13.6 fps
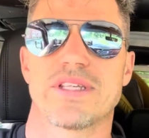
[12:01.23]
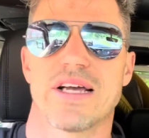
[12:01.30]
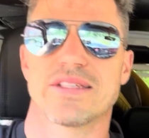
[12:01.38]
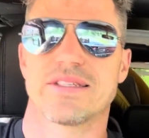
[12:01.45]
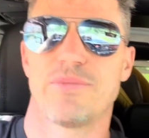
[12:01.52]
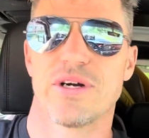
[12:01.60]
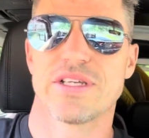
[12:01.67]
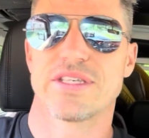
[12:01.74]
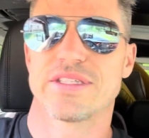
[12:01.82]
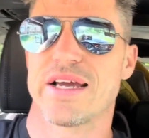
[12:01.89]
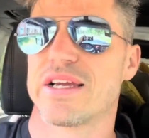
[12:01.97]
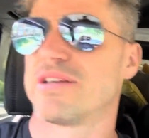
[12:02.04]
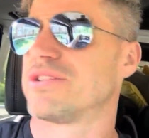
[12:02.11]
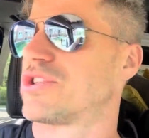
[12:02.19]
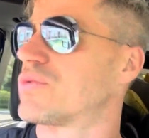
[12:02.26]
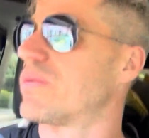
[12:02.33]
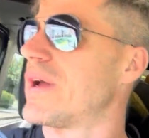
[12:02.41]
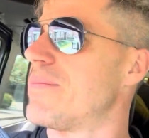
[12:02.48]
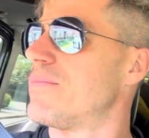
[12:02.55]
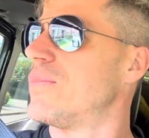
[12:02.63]
That's my second
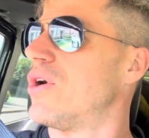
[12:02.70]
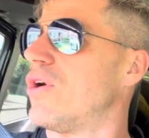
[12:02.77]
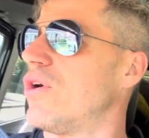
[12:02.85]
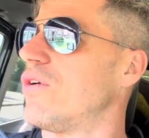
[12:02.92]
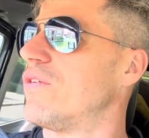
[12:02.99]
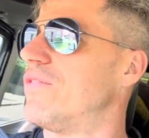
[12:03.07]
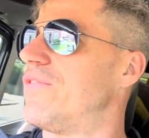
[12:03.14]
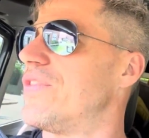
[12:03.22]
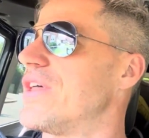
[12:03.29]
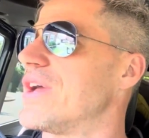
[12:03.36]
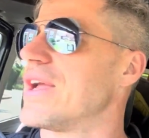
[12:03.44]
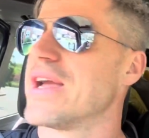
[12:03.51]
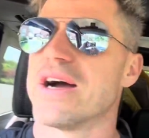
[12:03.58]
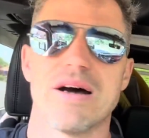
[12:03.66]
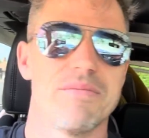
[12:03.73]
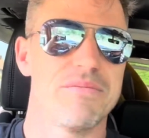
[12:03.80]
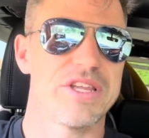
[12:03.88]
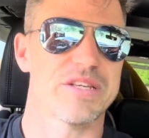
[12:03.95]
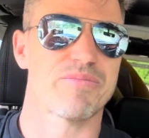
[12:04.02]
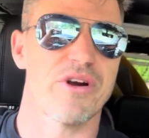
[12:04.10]
swim of the um,
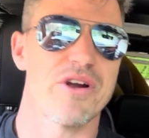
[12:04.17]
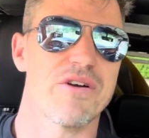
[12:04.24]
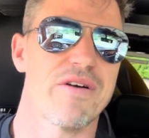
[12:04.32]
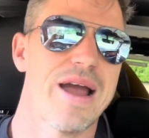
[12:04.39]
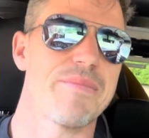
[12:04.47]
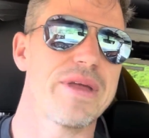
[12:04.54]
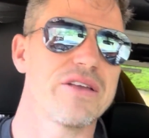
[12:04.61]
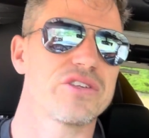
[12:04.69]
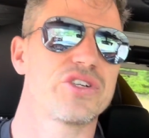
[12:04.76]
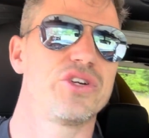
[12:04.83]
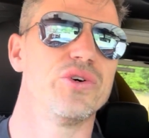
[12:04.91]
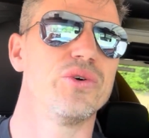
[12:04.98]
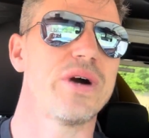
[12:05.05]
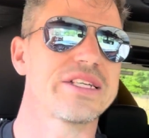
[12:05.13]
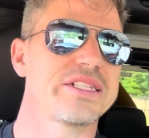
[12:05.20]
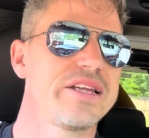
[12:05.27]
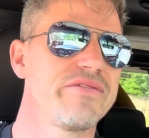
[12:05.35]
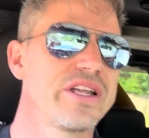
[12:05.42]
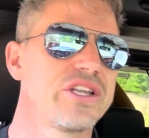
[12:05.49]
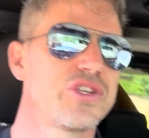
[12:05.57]
this program. It was cool,
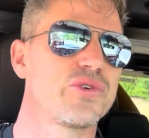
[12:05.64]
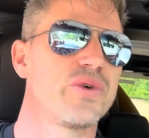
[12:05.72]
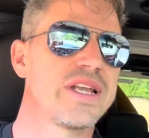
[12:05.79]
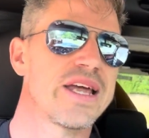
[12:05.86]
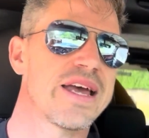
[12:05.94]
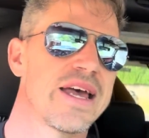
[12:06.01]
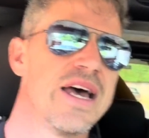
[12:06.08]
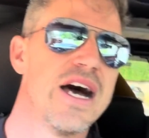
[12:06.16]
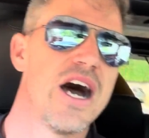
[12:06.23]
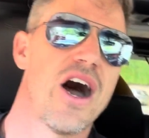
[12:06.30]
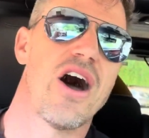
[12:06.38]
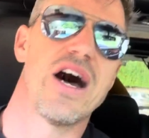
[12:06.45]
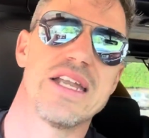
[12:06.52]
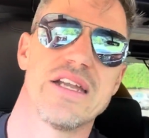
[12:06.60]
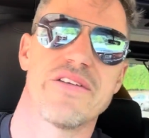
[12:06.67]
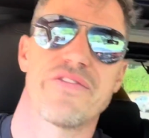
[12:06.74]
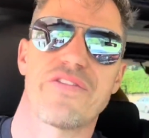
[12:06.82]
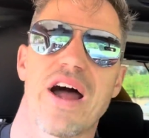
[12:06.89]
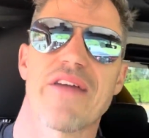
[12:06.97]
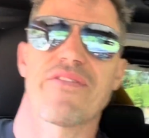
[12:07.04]
actually. Really enjoyed it. I did a
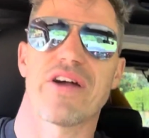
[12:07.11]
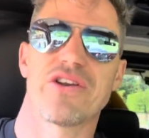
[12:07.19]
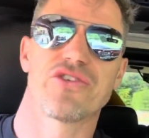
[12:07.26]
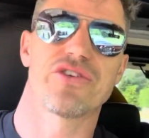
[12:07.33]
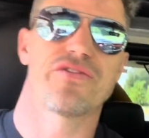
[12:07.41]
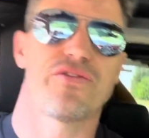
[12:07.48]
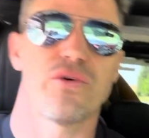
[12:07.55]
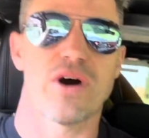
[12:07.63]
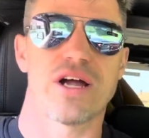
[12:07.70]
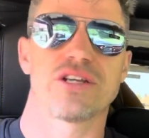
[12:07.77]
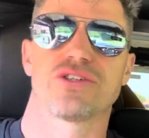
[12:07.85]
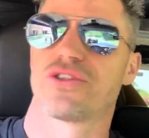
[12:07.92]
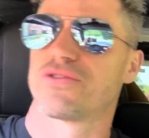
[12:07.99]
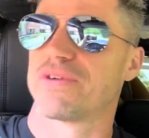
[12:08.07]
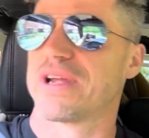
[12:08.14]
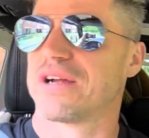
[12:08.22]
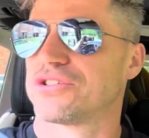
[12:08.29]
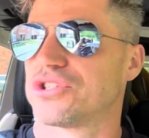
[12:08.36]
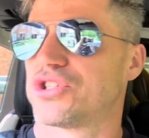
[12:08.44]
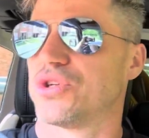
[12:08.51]
500, 400,
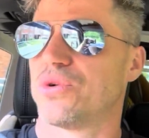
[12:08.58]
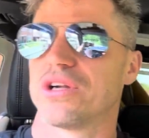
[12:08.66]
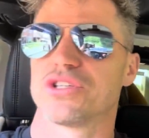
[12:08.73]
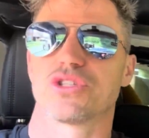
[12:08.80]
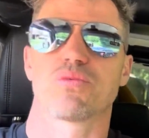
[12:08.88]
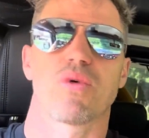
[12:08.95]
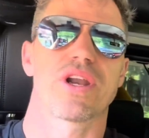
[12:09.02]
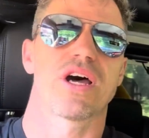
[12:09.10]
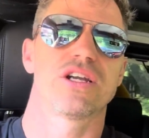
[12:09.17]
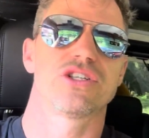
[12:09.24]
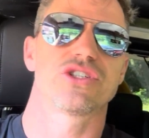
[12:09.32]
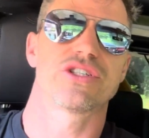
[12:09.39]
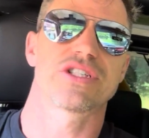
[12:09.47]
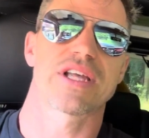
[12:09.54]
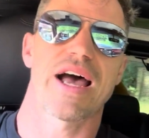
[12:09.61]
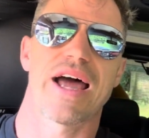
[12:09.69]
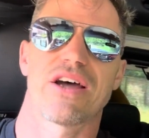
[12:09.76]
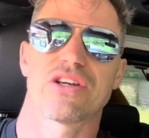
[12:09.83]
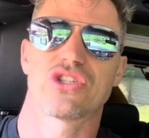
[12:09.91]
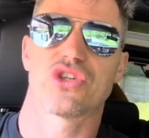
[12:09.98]
300, 200, 100,
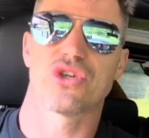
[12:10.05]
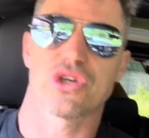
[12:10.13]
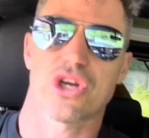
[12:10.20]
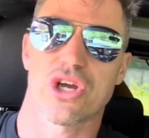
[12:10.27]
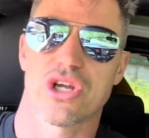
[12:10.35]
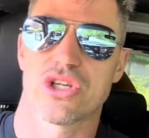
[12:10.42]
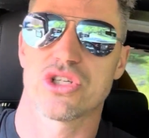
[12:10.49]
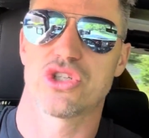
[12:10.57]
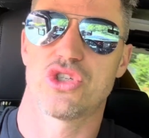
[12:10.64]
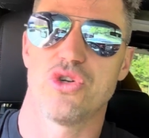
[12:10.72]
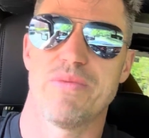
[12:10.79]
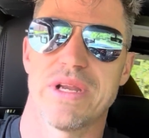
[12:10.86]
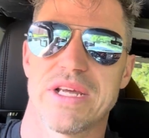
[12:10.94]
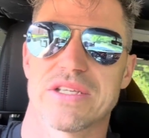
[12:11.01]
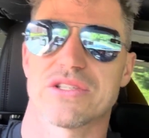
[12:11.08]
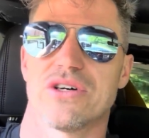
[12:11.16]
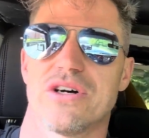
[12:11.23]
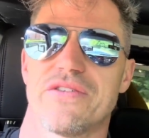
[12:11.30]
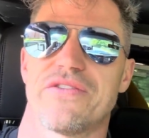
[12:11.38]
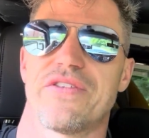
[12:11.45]
and I took two minutes
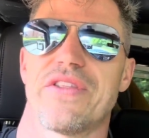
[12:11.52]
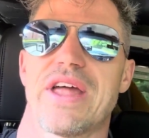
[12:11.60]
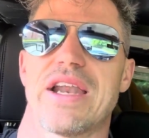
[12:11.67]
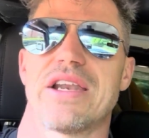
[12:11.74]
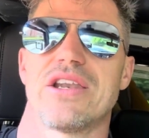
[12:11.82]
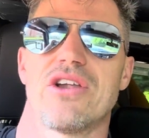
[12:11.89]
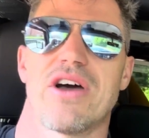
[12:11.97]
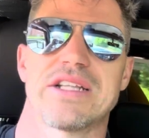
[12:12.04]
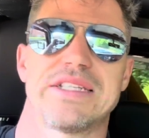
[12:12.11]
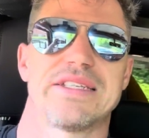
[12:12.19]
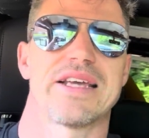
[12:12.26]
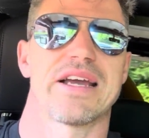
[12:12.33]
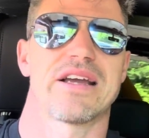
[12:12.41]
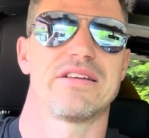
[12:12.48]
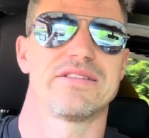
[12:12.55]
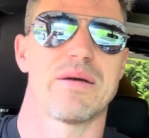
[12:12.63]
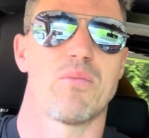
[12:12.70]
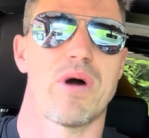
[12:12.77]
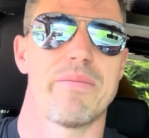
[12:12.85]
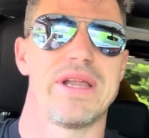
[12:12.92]
off, then 90 seconds,
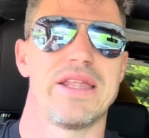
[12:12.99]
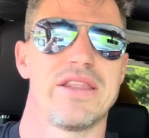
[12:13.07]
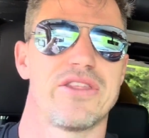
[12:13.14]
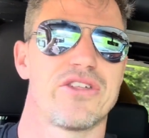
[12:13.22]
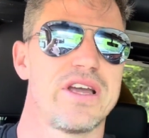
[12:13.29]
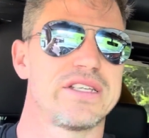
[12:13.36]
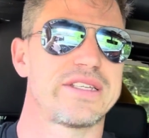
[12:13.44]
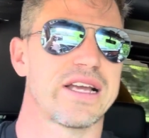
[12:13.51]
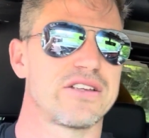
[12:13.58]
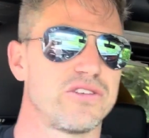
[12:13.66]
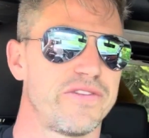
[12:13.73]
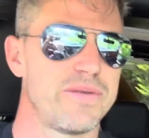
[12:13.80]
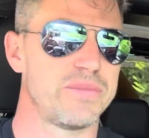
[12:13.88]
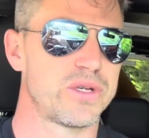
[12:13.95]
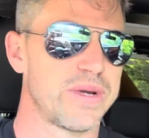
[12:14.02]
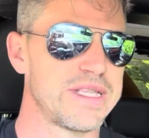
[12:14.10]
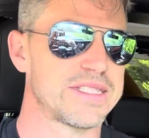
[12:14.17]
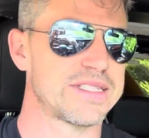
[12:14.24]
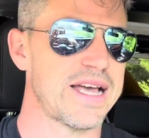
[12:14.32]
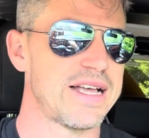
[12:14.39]
then one minute, then 30 seconds off in between
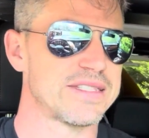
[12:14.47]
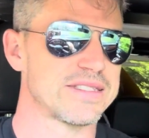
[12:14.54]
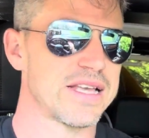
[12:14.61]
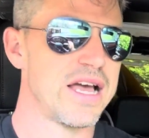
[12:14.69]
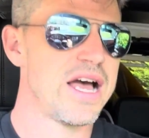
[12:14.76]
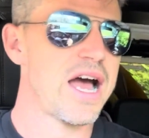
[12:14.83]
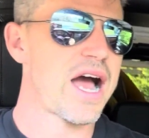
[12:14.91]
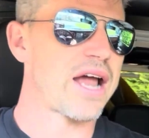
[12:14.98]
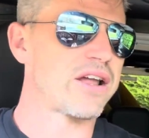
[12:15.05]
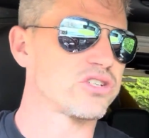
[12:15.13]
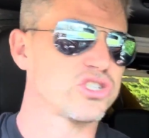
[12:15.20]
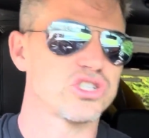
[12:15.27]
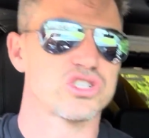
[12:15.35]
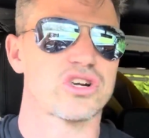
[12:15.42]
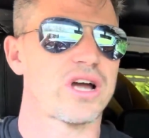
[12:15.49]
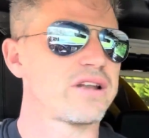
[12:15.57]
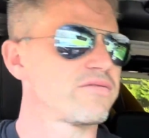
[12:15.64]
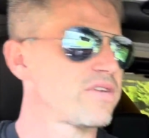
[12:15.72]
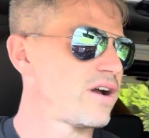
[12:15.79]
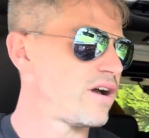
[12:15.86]
sets. And I was just trying
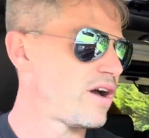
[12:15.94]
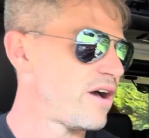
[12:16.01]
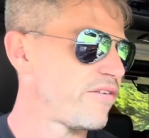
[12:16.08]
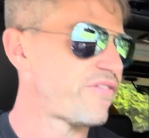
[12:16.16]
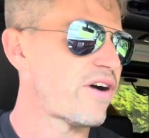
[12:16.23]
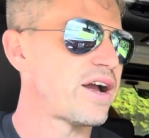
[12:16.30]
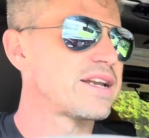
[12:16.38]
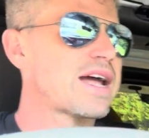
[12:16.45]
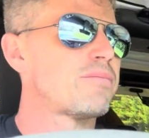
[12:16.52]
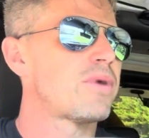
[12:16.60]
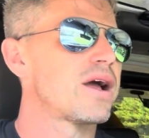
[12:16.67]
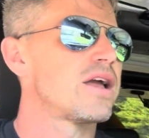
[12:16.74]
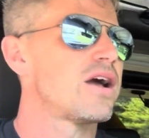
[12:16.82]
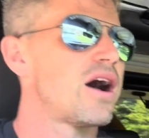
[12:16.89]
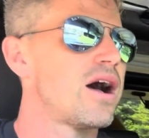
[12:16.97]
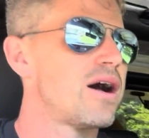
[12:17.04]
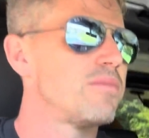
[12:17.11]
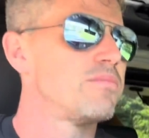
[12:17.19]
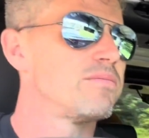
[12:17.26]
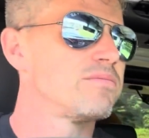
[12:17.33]
to uh, find out my
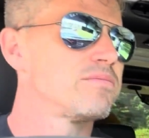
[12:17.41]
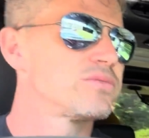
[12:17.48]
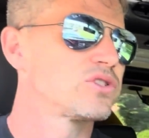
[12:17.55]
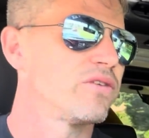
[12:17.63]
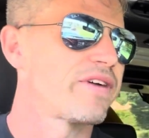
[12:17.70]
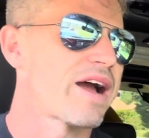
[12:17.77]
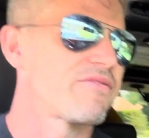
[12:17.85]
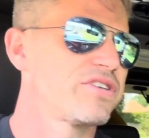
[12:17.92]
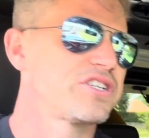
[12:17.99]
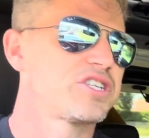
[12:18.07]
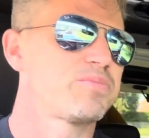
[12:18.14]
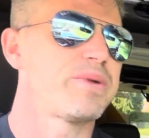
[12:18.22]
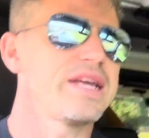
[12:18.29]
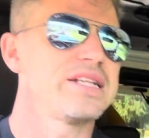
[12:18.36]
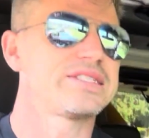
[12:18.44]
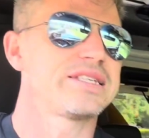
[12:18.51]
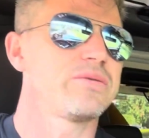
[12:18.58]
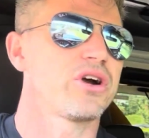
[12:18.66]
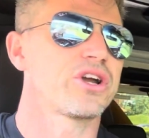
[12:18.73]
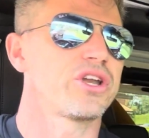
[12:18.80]
um, sort of average speed,
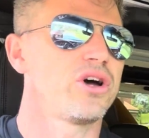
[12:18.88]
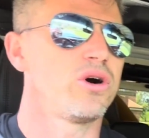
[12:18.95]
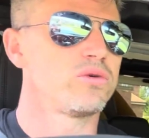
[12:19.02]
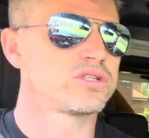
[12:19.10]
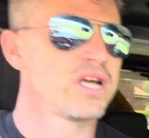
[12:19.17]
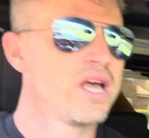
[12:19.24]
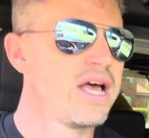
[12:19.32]
see what I can hold.